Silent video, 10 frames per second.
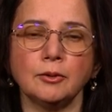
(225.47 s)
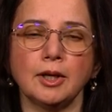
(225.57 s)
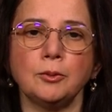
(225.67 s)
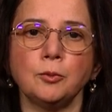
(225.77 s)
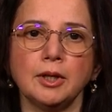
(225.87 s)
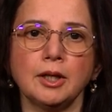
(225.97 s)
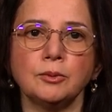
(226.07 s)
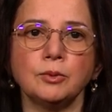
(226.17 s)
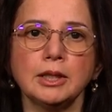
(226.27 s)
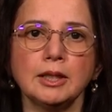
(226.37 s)
and what I
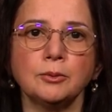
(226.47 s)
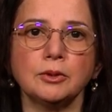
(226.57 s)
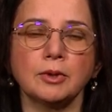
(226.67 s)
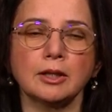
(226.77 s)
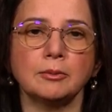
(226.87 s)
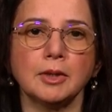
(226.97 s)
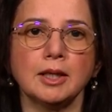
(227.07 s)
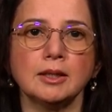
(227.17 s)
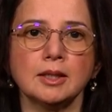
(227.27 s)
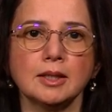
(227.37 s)
really would
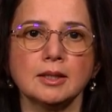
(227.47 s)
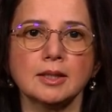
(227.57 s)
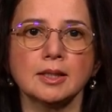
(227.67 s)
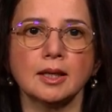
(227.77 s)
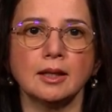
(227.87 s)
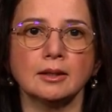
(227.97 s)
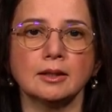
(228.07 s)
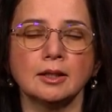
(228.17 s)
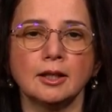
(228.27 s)
recommend is that